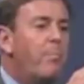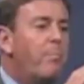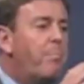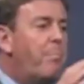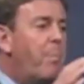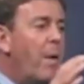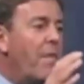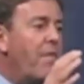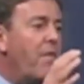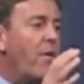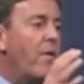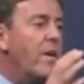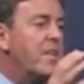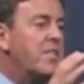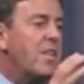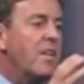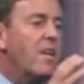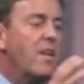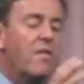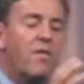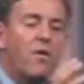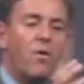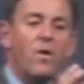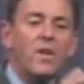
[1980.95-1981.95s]
but there, is a,
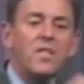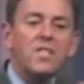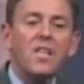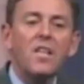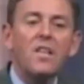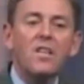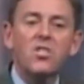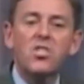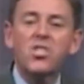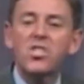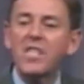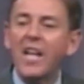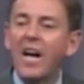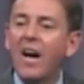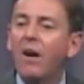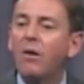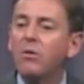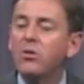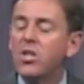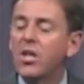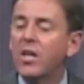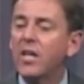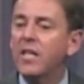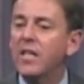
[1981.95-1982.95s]
there is a
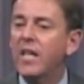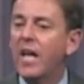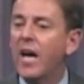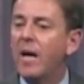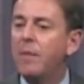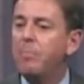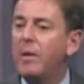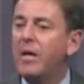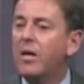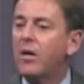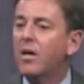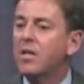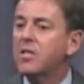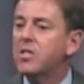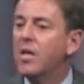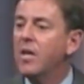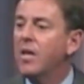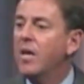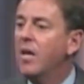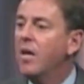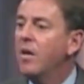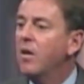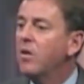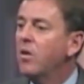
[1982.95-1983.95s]
nostalgia in that because
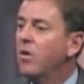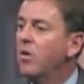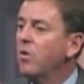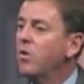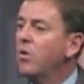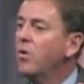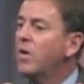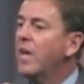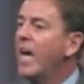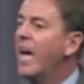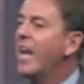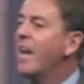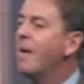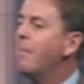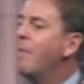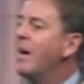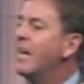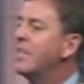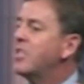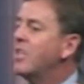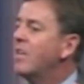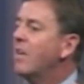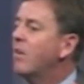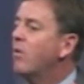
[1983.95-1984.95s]
you, you can't
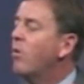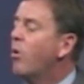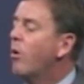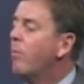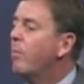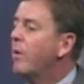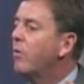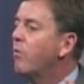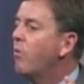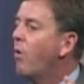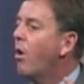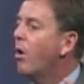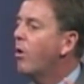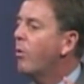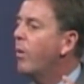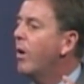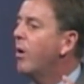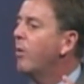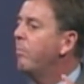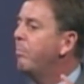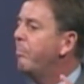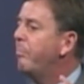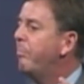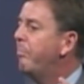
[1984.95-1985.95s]
imagine a Norman
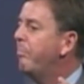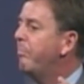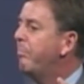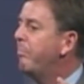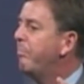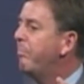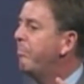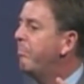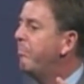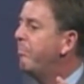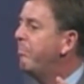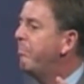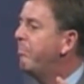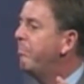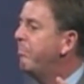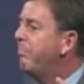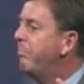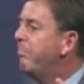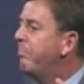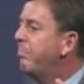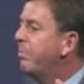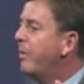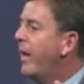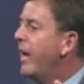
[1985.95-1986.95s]
Rockwell
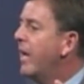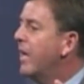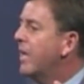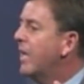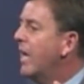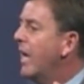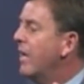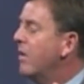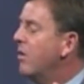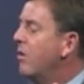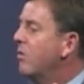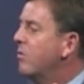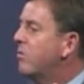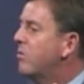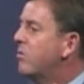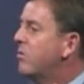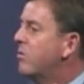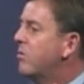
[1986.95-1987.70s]
plate, can you?